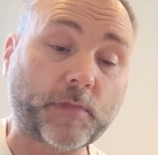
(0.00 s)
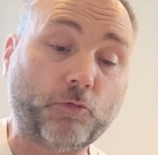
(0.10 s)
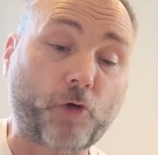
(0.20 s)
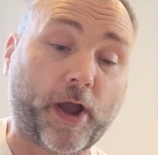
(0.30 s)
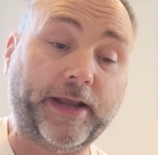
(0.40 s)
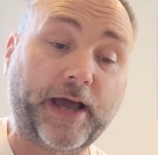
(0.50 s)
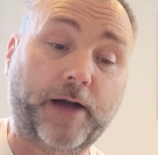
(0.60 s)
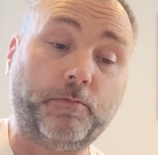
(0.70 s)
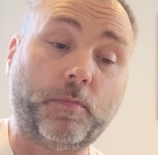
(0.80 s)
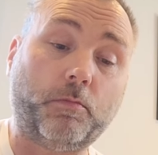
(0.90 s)
Right,
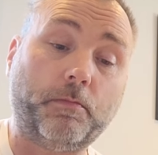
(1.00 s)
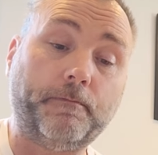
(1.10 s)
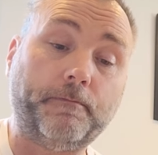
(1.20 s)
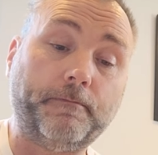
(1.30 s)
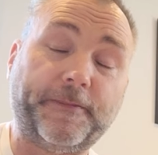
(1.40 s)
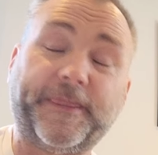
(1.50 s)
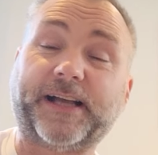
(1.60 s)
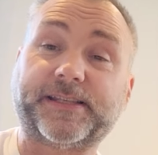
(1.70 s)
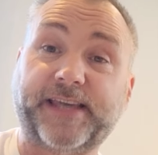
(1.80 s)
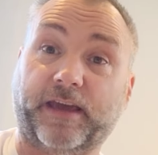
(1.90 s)
um,
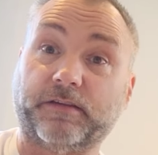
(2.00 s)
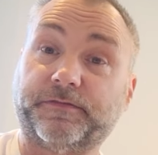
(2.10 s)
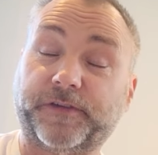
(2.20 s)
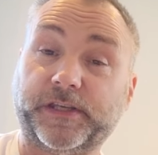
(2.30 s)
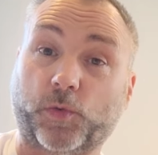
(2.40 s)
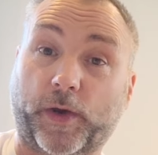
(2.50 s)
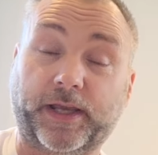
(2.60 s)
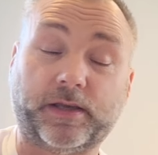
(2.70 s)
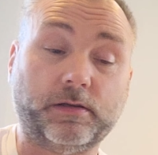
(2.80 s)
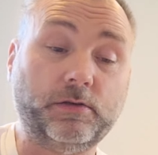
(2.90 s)
that's it for this
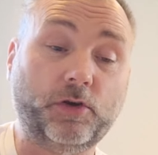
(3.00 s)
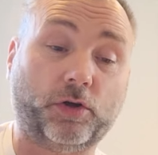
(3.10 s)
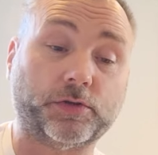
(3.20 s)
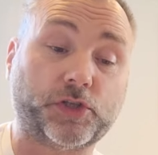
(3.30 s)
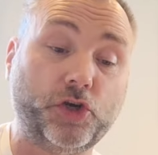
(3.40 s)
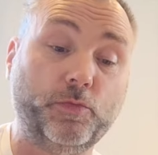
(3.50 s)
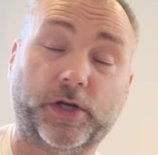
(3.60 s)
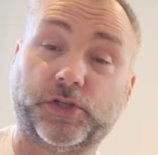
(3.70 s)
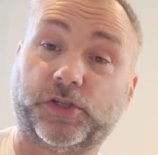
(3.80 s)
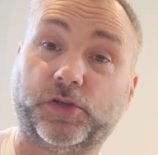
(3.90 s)
week not too
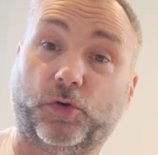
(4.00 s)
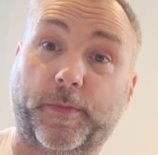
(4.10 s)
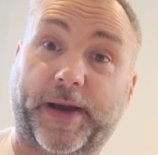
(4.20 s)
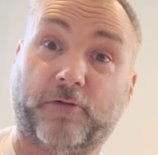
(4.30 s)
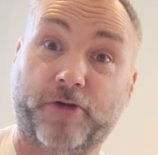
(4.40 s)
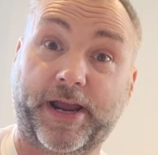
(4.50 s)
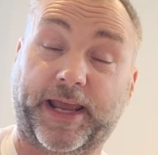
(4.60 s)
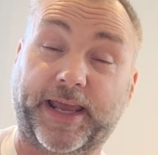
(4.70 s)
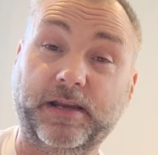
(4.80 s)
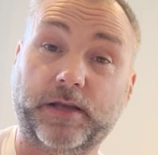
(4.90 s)
much to talk about,
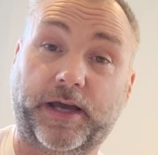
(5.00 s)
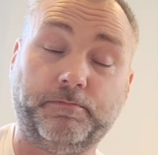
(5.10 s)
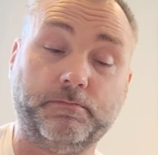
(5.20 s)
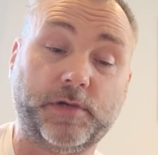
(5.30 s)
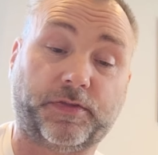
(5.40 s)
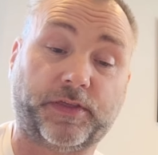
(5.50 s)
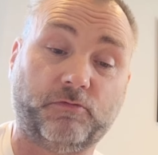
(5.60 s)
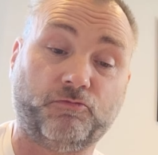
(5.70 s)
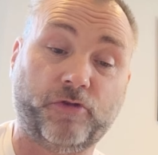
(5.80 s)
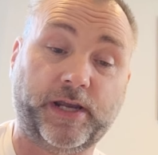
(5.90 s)
really. Um,
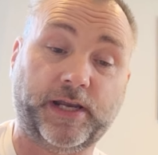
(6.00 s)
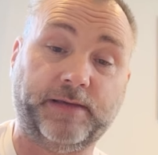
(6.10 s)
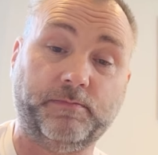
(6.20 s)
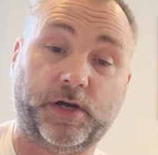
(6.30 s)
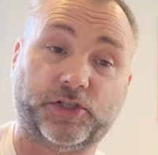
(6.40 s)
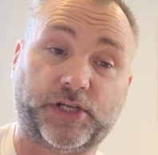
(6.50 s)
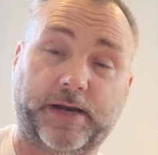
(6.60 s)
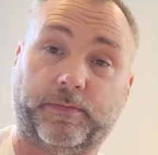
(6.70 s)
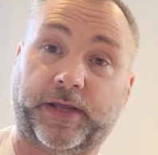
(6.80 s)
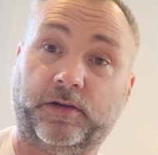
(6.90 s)
nothing really much
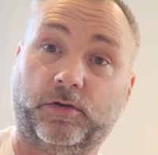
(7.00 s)
happening.